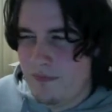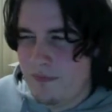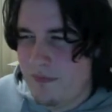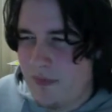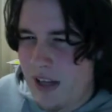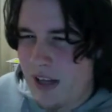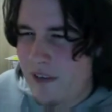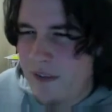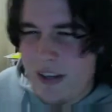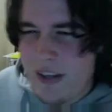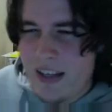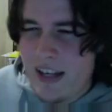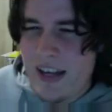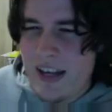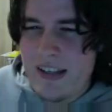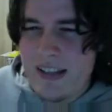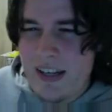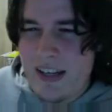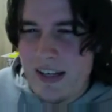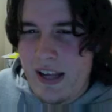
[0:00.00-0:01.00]
I fucking
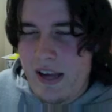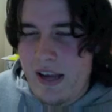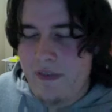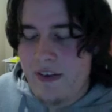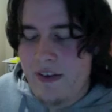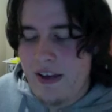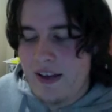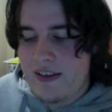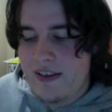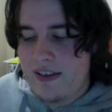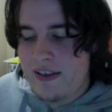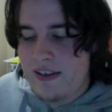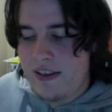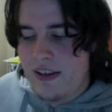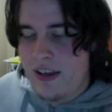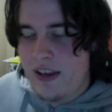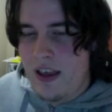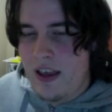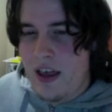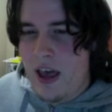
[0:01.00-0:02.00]
hate TNA fans.
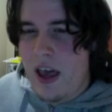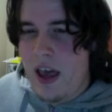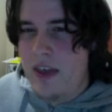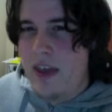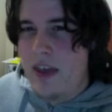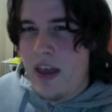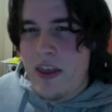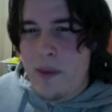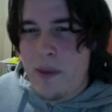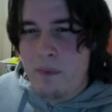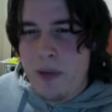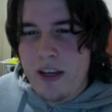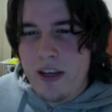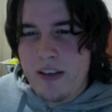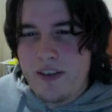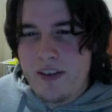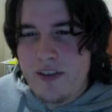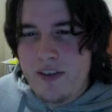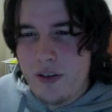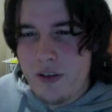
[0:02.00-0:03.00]
And they're
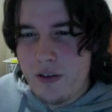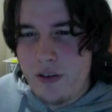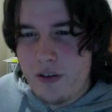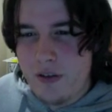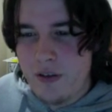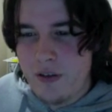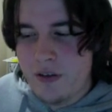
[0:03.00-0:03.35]
bigots too.